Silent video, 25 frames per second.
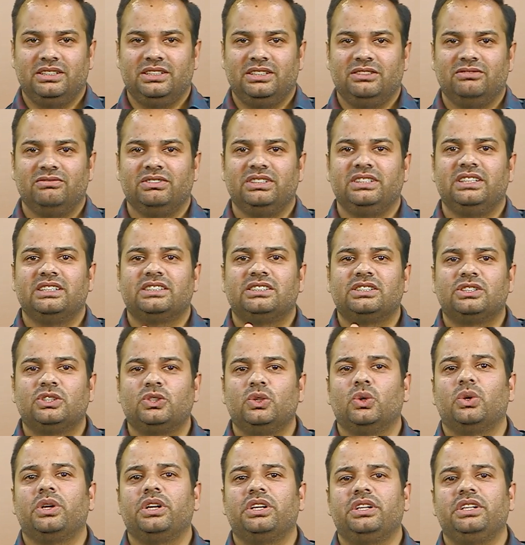with the
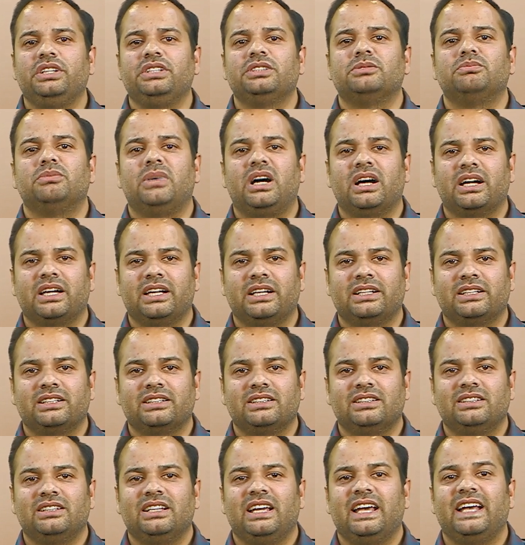securities market
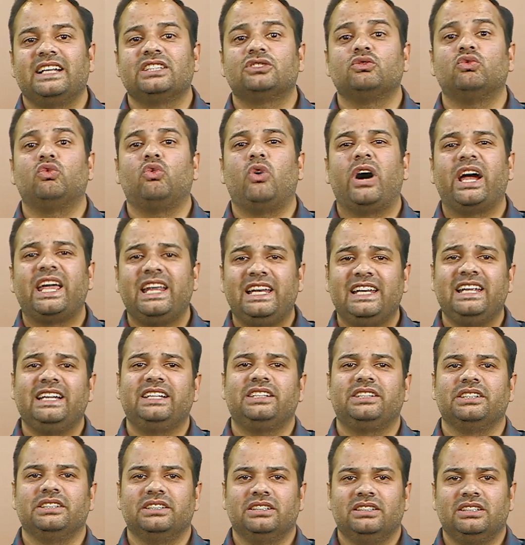has
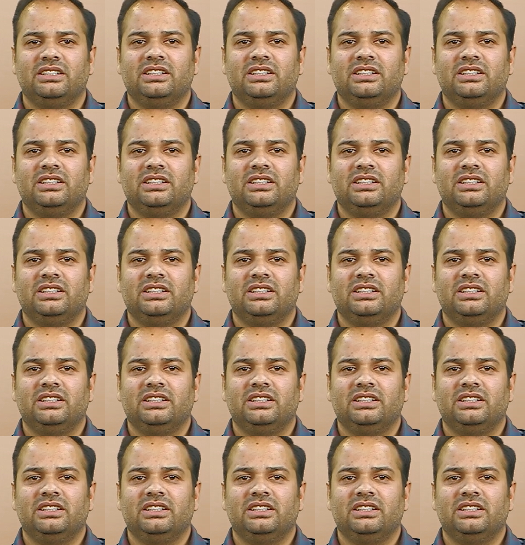violated